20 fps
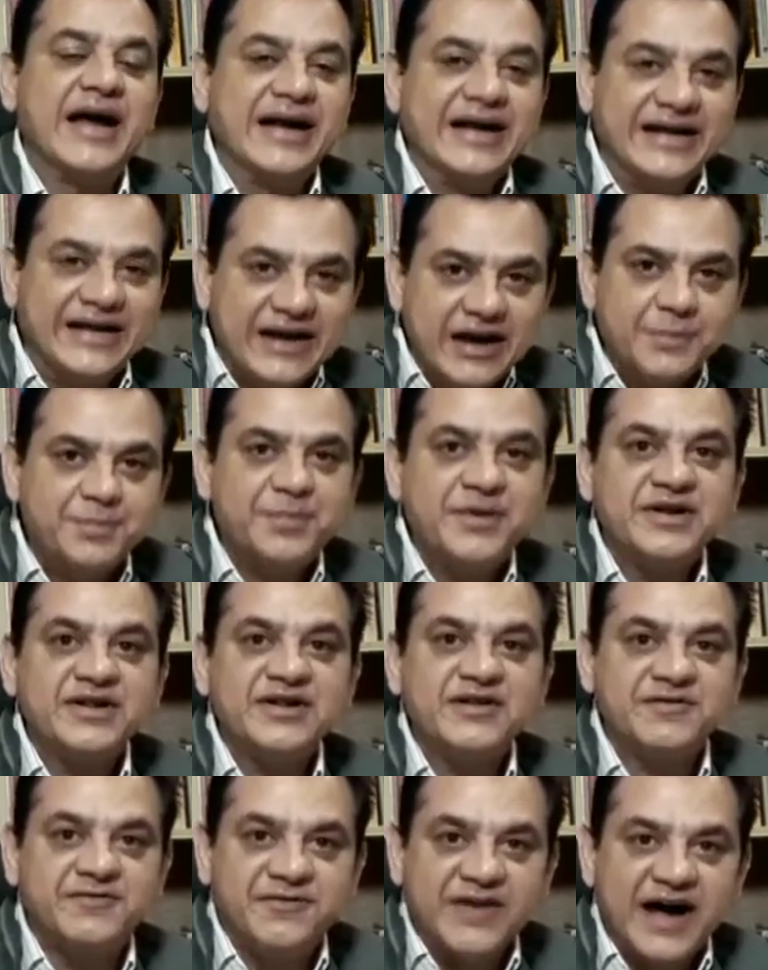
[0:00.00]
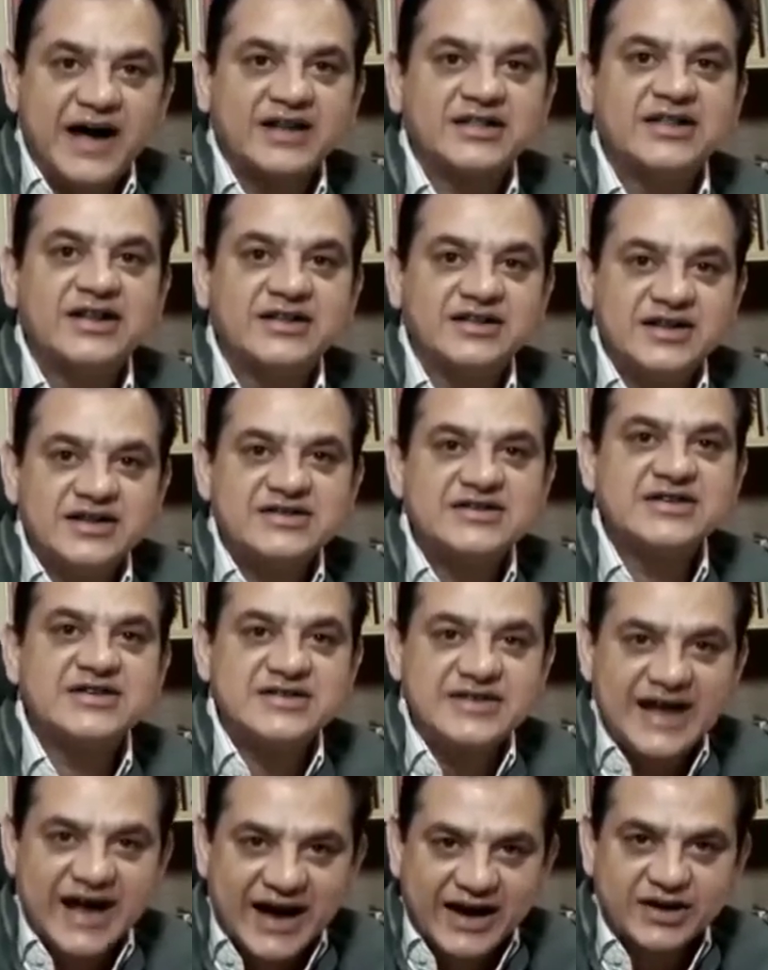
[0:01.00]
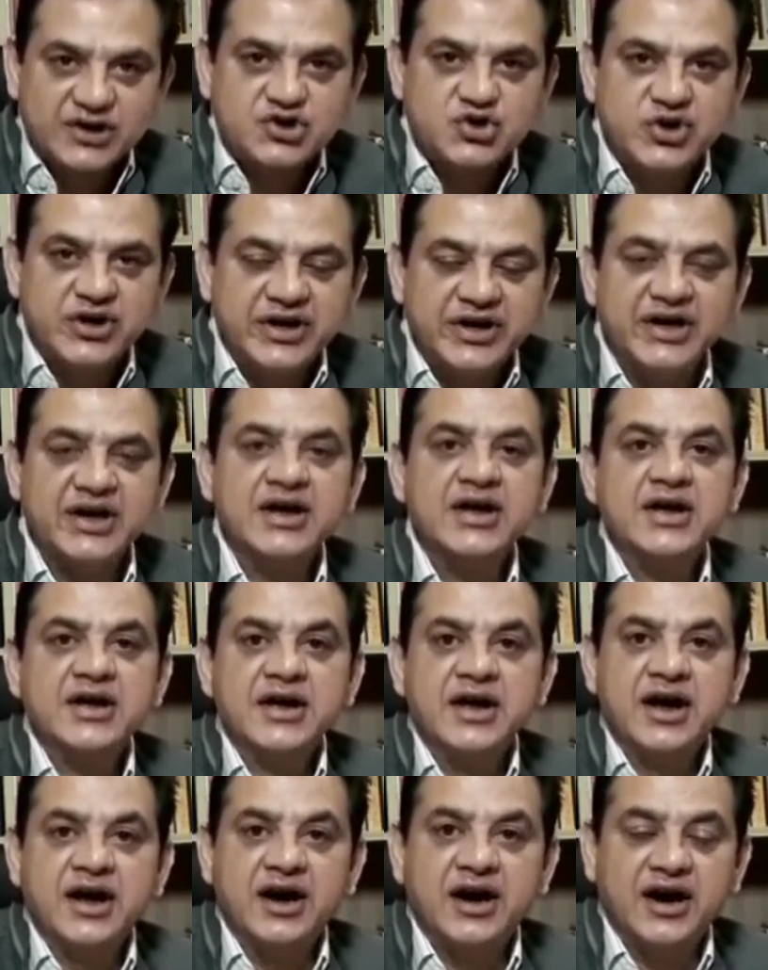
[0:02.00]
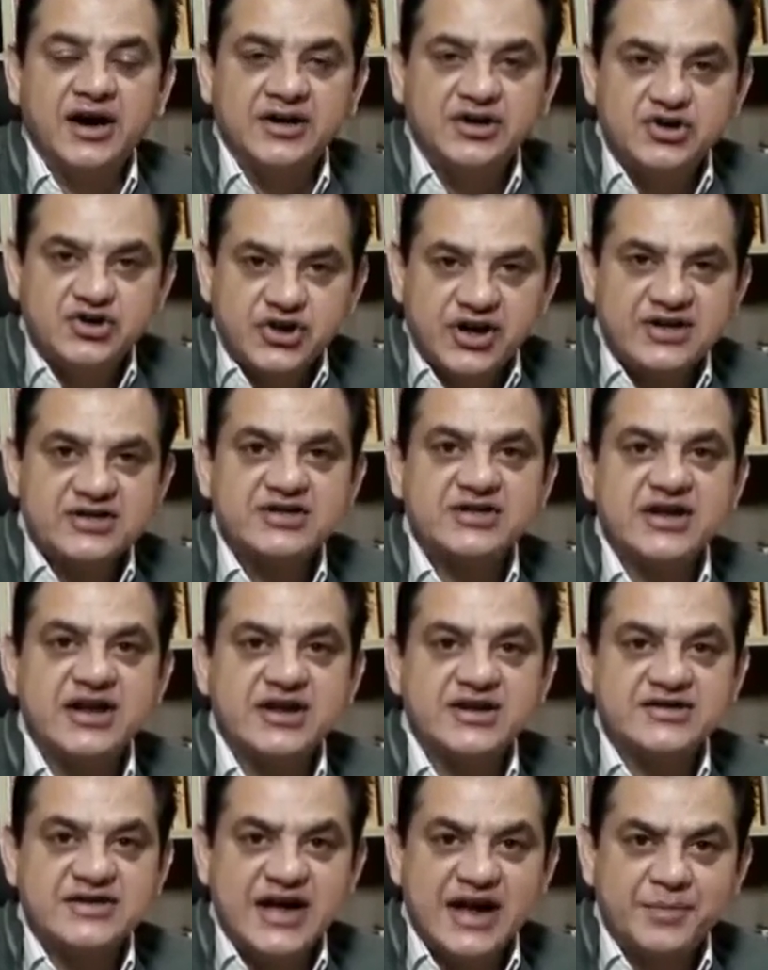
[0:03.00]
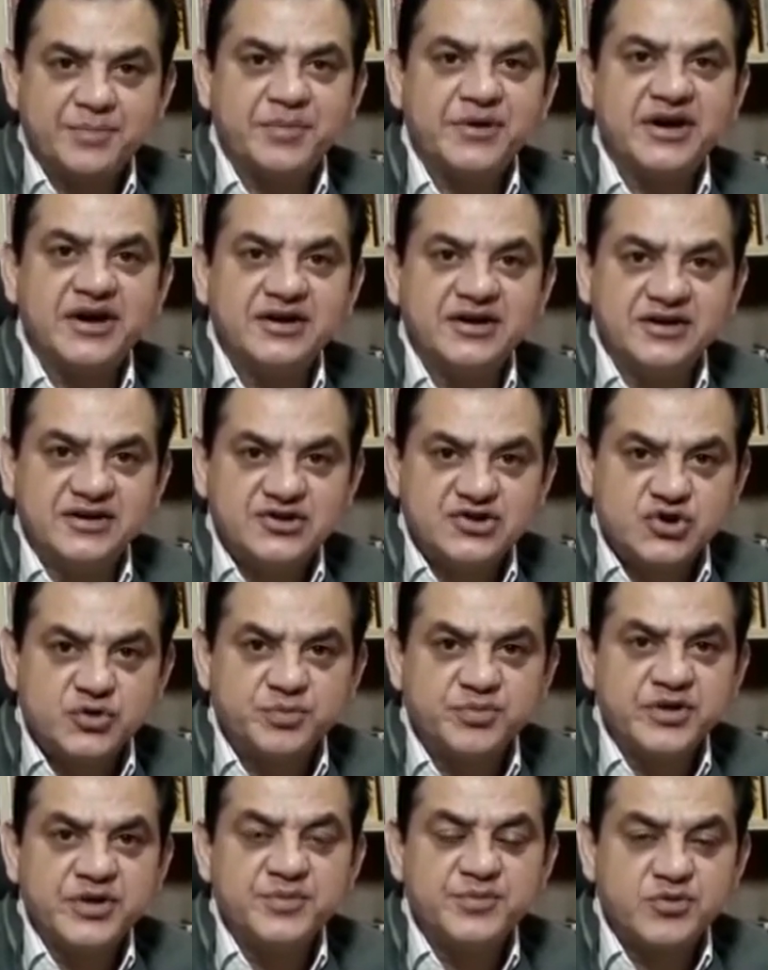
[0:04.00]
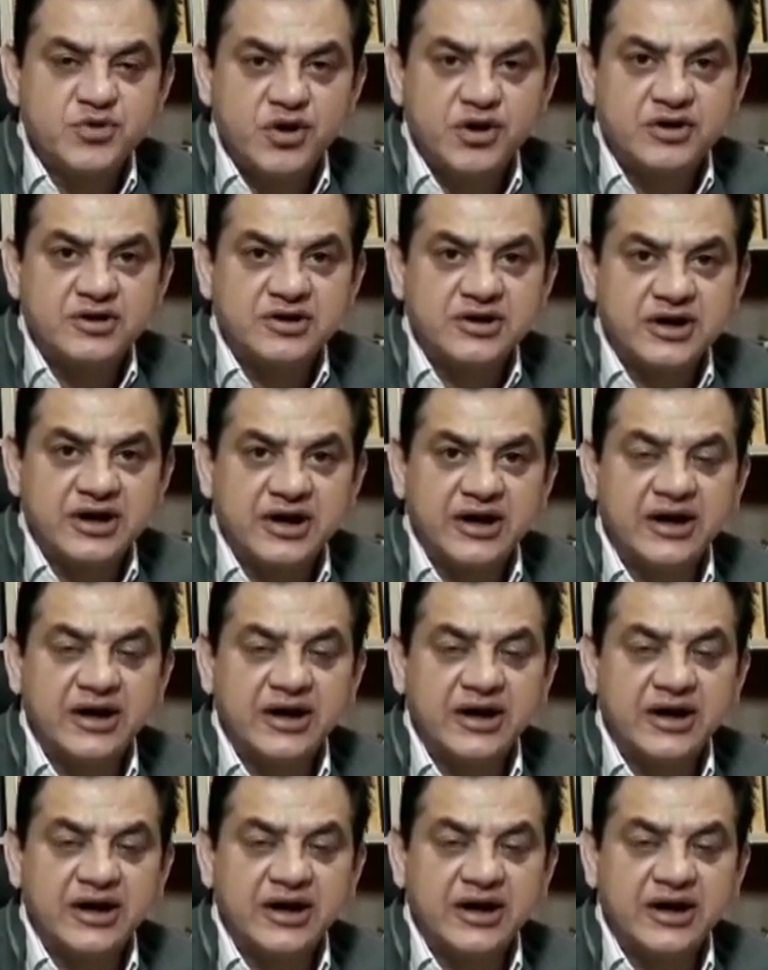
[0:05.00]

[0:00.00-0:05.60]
and keeping the fact that this is actually a trust that has happened under the Supreme Court